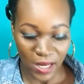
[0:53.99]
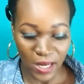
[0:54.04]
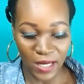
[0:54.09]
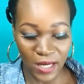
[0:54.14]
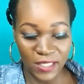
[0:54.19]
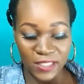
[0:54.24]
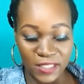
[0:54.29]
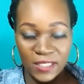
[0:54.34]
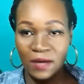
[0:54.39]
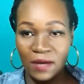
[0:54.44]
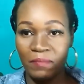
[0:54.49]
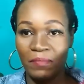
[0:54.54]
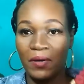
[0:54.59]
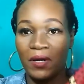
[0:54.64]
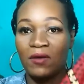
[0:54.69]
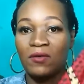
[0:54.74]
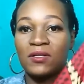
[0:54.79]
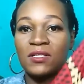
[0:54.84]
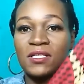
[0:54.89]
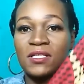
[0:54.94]
and
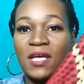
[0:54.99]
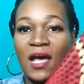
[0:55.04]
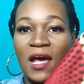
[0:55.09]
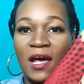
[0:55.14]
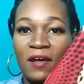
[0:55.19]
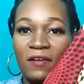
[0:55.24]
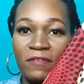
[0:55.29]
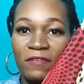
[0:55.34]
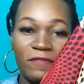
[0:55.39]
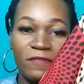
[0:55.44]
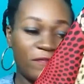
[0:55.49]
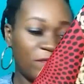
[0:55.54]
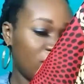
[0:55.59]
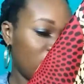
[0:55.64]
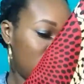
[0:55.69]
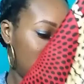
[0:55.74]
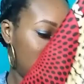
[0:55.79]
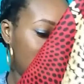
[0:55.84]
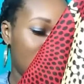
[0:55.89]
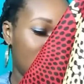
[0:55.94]
about half
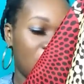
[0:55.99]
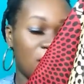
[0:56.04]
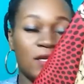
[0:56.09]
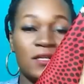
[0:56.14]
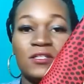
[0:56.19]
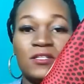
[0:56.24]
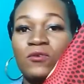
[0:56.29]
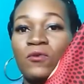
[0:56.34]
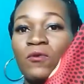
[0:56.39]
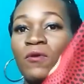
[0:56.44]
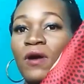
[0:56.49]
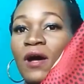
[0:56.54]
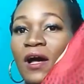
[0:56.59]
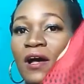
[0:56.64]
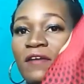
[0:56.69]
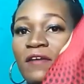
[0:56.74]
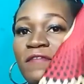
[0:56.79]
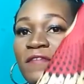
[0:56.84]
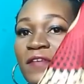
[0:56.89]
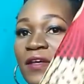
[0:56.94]
a yard or
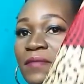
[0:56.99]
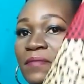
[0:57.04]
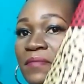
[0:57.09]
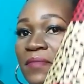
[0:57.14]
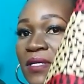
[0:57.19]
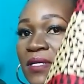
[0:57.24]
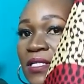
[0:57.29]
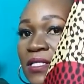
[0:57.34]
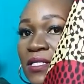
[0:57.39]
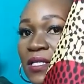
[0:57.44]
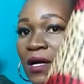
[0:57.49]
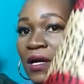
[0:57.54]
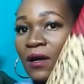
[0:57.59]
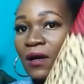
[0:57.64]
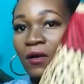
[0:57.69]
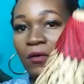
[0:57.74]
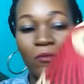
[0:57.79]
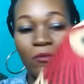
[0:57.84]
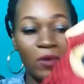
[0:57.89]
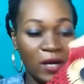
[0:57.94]
half a meter
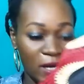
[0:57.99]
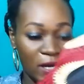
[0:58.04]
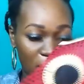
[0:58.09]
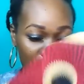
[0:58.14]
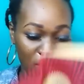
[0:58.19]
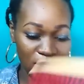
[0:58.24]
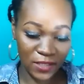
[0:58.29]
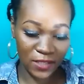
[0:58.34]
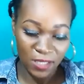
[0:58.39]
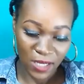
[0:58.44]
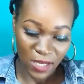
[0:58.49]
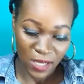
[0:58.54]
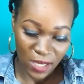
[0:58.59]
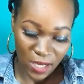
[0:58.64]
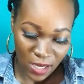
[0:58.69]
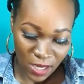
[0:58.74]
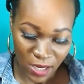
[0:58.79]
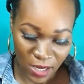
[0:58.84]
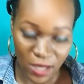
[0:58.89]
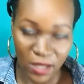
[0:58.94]
wide.
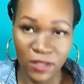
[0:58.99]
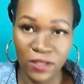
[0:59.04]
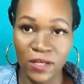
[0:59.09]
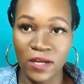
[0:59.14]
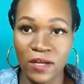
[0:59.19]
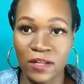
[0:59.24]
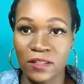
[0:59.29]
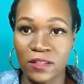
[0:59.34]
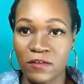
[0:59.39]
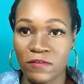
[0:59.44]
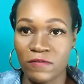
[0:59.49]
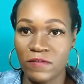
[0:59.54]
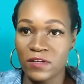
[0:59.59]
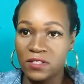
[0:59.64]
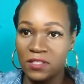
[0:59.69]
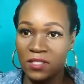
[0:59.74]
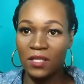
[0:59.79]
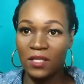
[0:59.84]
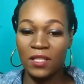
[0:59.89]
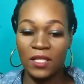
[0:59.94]
And the
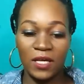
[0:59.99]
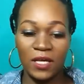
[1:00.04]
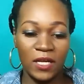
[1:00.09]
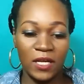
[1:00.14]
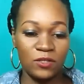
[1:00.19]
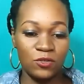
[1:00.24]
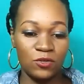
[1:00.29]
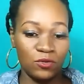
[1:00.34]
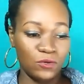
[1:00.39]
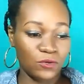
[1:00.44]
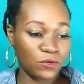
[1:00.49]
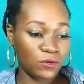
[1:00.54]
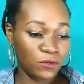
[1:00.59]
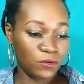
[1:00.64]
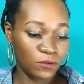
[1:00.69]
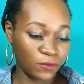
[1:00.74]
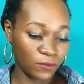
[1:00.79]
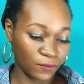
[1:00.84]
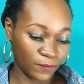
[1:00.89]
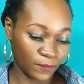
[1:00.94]
first thing that I do